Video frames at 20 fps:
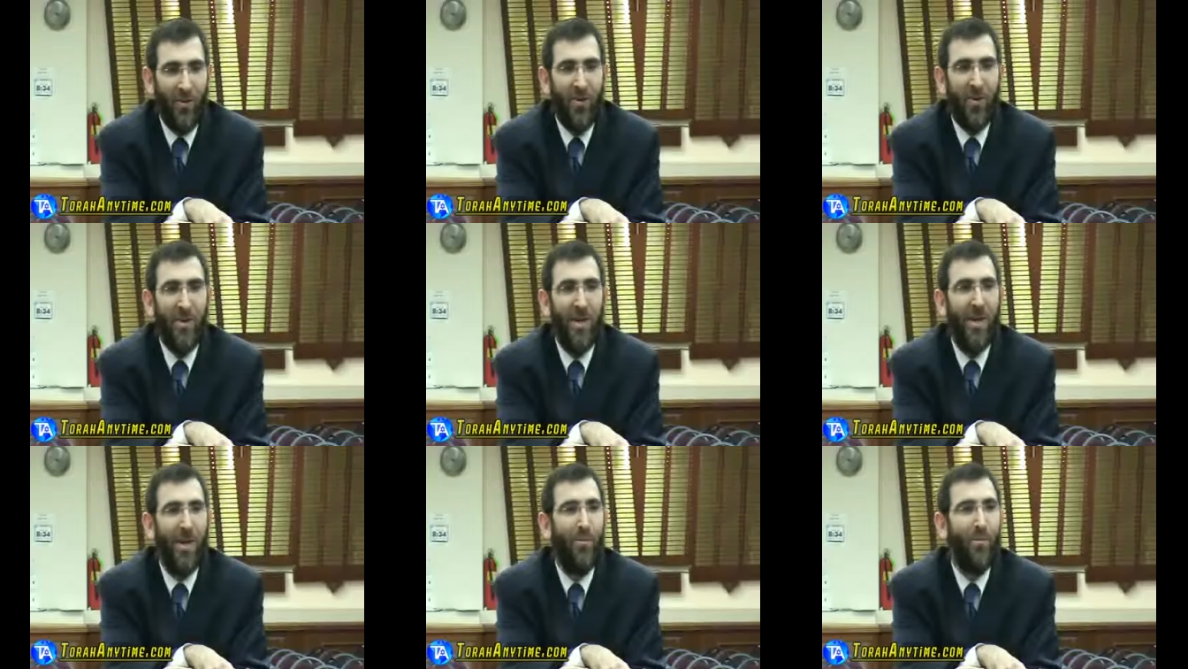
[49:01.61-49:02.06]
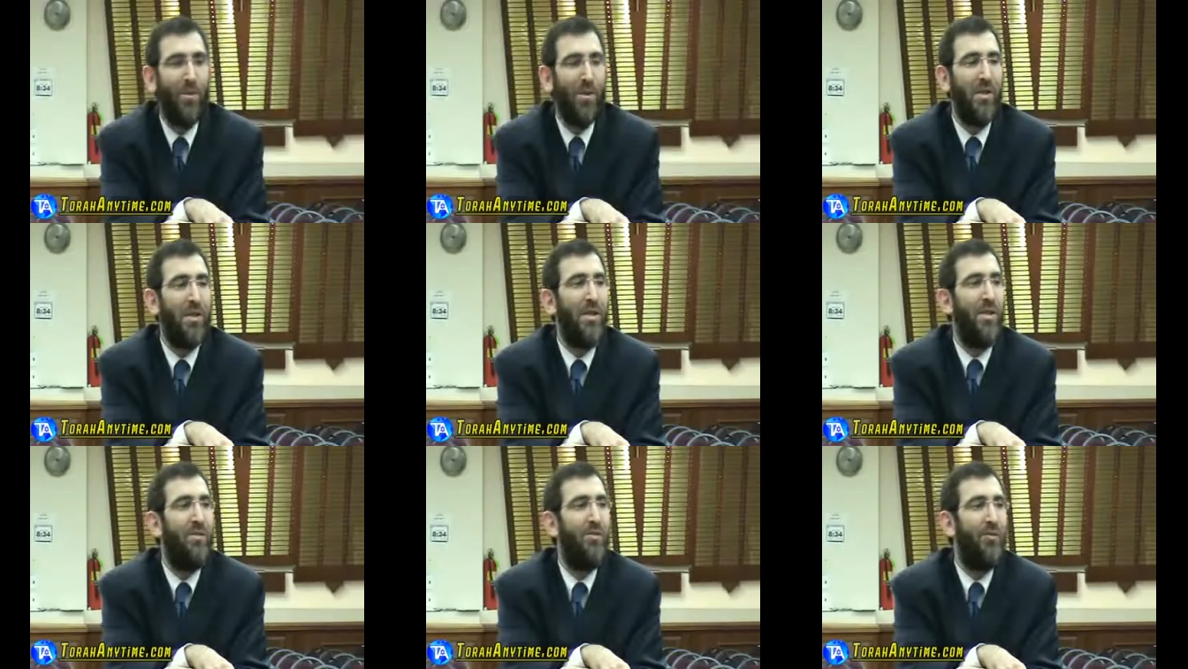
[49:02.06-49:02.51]
in order to help
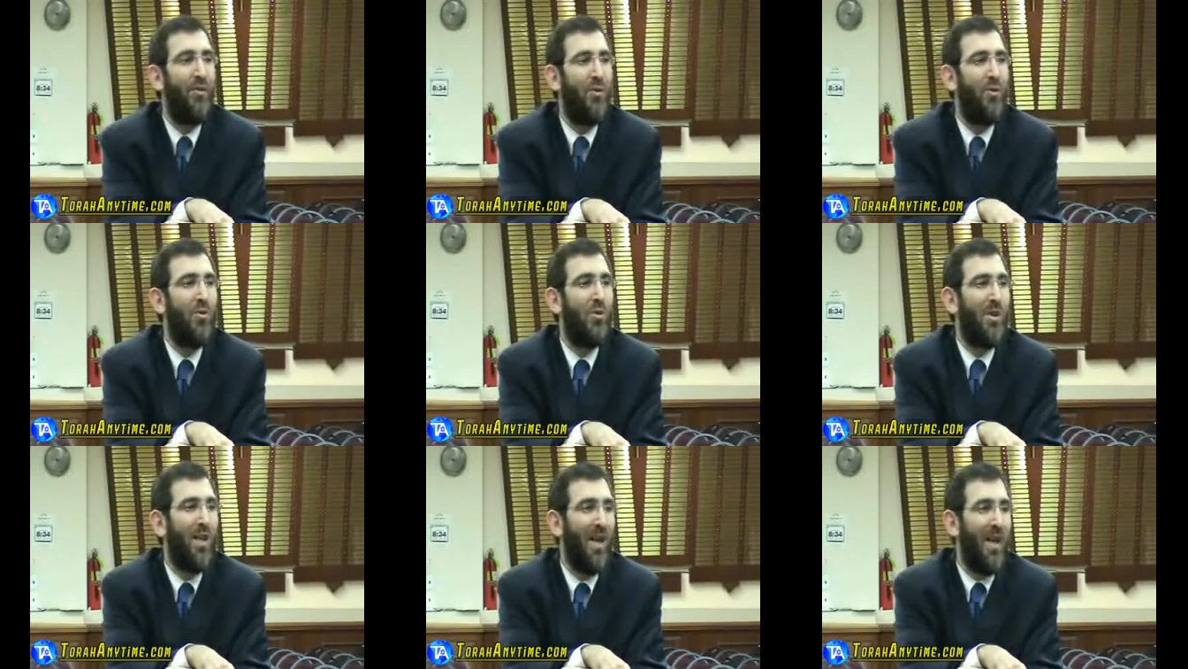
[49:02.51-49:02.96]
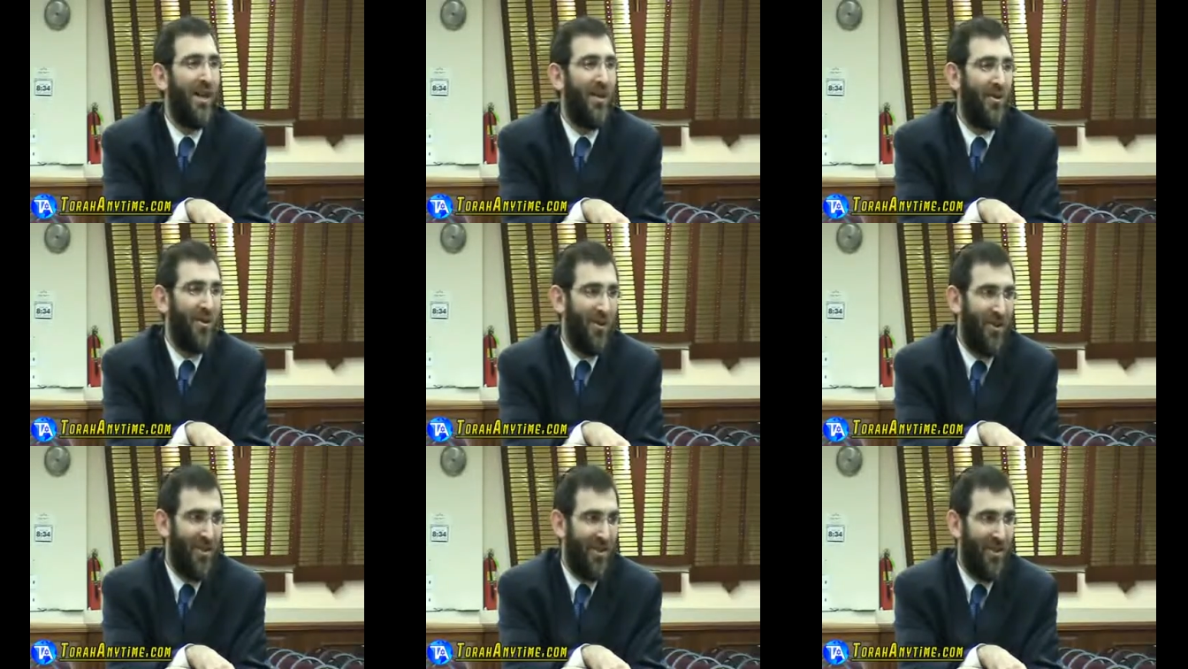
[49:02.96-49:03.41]
us diffuse
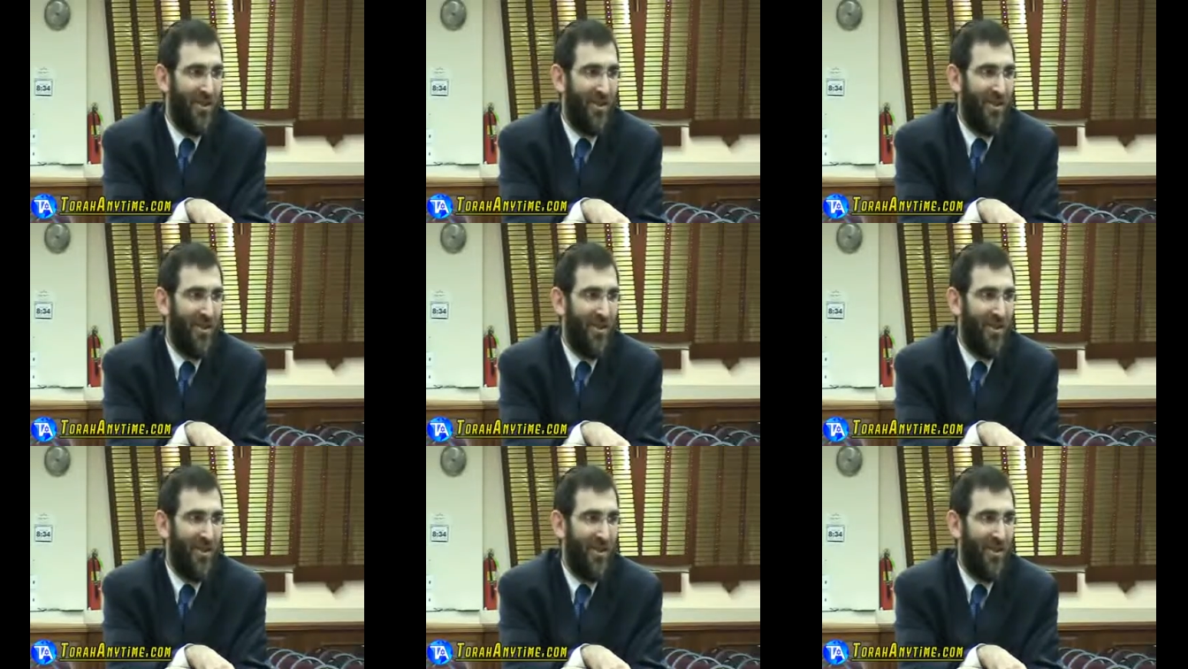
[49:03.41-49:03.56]
anger.